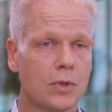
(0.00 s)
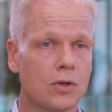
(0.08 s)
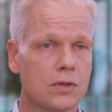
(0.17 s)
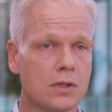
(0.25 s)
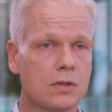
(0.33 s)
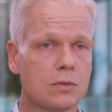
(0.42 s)

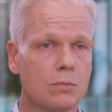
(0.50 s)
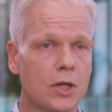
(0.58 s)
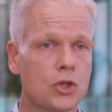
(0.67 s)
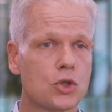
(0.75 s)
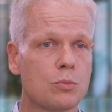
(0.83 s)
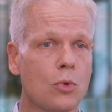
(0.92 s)
because it's
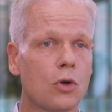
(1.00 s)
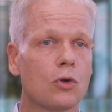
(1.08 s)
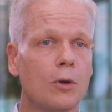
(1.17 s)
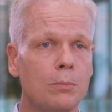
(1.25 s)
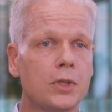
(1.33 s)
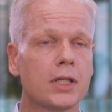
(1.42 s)
much more
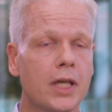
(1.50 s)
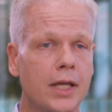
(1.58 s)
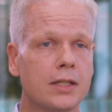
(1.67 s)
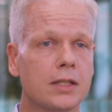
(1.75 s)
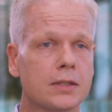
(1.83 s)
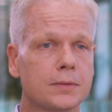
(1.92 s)

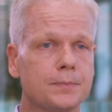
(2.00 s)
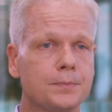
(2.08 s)
complicated.